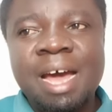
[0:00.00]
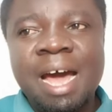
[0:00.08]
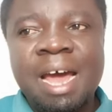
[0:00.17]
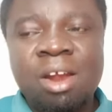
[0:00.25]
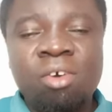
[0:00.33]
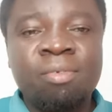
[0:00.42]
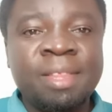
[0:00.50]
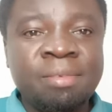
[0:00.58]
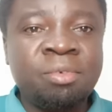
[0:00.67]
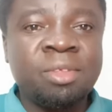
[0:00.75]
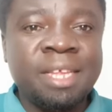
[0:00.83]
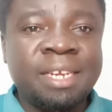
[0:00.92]
are of the
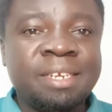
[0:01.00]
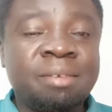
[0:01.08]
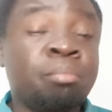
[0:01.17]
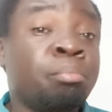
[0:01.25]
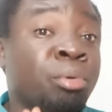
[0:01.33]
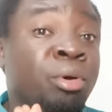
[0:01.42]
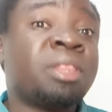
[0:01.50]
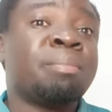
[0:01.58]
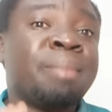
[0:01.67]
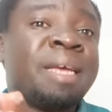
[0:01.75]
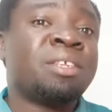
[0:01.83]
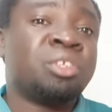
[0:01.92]
view that both
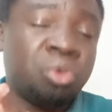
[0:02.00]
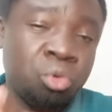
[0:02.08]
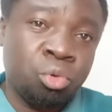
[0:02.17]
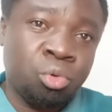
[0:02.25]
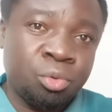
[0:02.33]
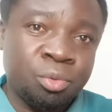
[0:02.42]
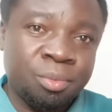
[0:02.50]
must go.